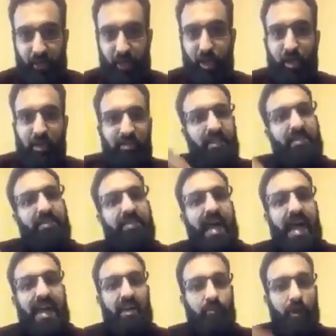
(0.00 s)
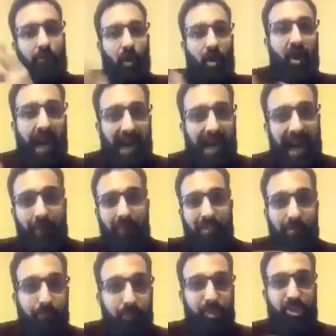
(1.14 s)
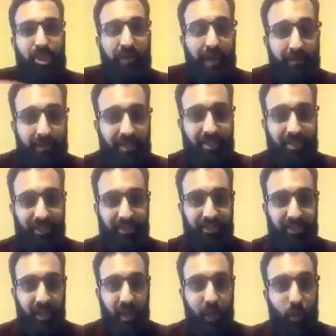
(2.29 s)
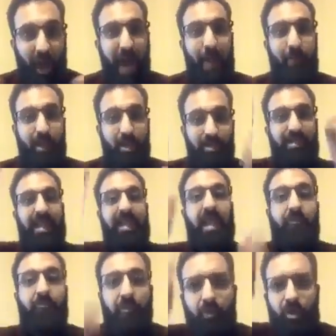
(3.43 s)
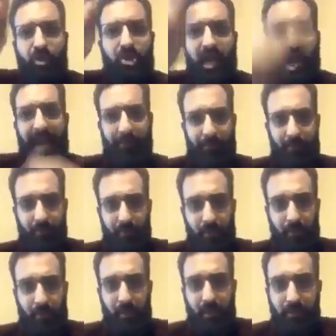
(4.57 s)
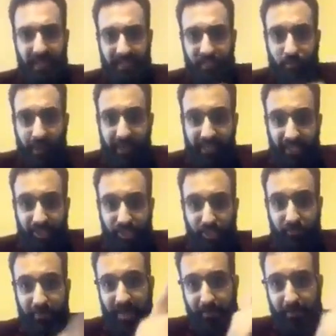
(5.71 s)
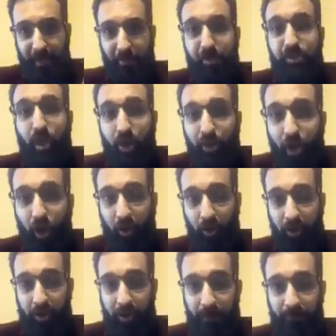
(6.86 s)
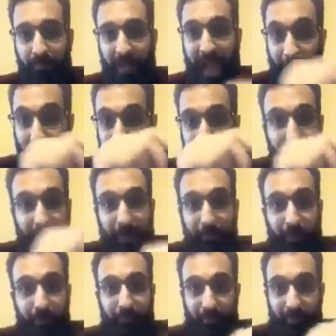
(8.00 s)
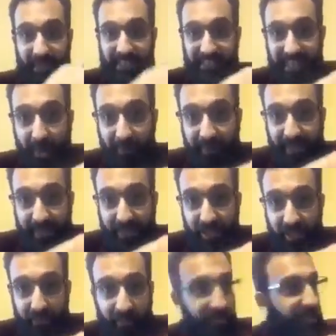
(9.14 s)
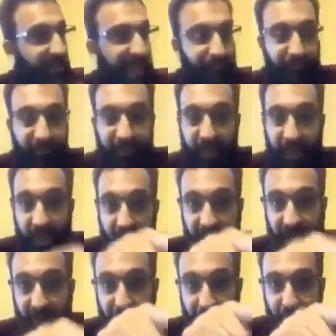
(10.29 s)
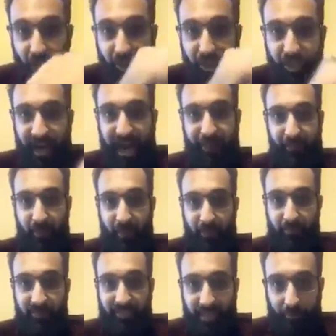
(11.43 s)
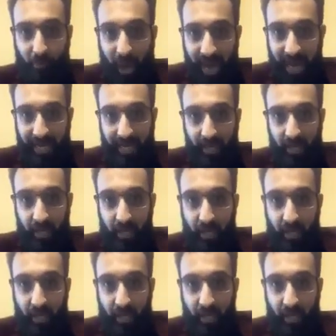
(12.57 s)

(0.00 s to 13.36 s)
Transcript: You don't sit silent when Boko Haram is butchering Christians. Why? Because they come from your tribe. That's one issue many people don't know. How many people from the Islamic extremists in Africa come from your tribe, Mr. Buhari,